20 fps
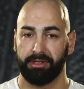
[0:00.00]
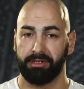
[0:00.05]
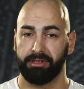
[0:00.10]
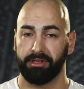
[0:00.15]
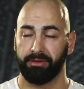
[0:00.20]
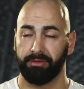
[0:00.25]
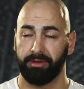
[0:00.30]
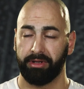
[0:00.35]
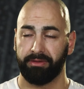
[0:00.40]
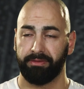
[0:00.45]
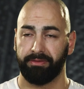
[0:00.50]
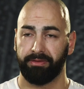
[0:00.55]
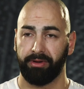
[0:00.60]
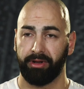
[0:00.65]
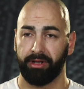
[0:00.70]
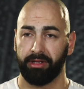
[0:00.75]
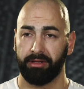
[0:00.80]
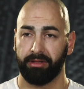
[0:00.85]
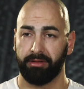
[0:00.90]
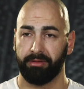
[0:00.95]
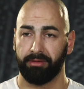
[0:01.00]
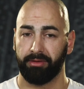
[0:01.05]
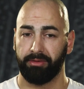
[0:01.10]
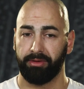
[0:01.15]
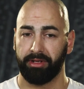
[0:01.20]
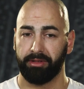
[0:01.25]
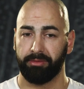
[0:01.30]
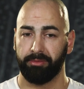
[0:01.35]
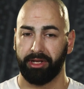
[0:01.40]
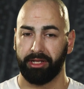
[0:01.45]
He's a great friend,
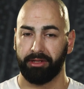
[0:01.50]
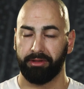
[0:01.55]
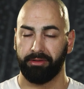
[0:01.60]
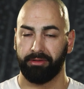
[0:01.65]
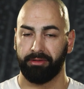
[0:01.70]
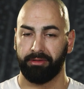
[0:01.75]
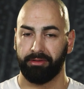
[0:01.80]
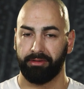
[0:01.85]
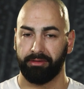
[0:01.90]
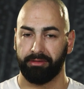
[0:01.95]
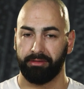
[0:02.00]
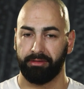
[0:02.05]
great mentor,